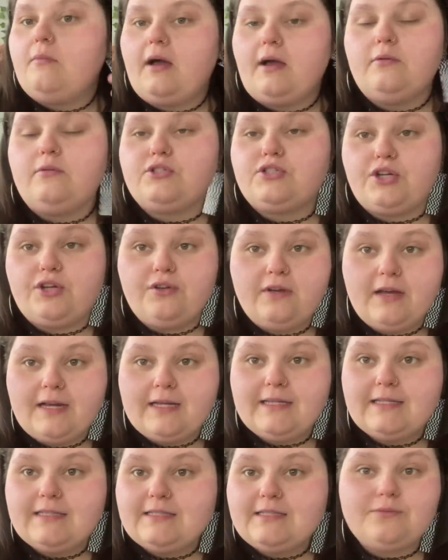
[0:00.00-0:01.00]
I will show you
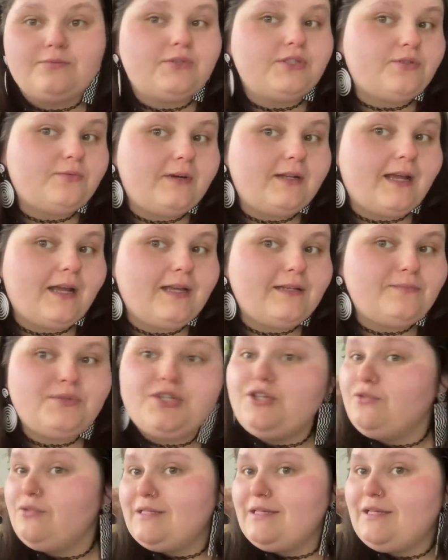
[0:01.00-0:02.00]
guys which one I end up
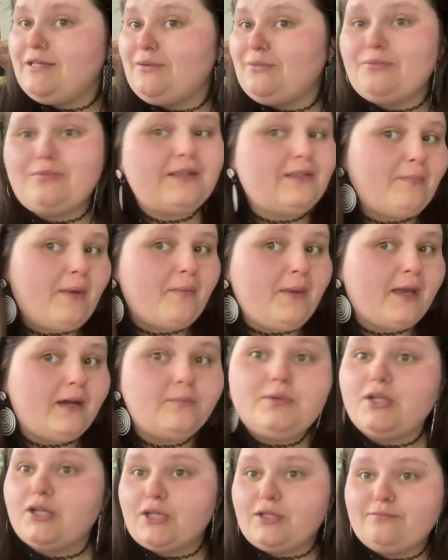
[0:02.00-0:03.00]
choosing with my
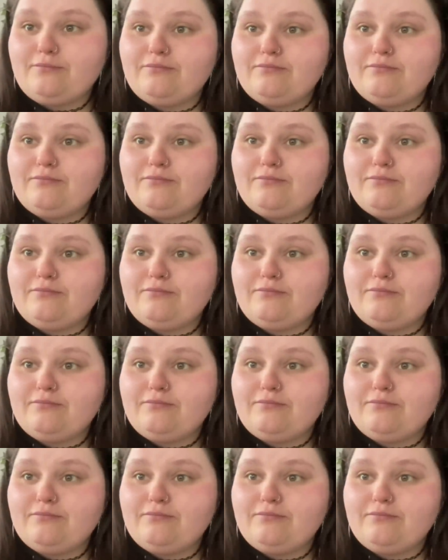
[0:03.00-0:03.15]
makeup look.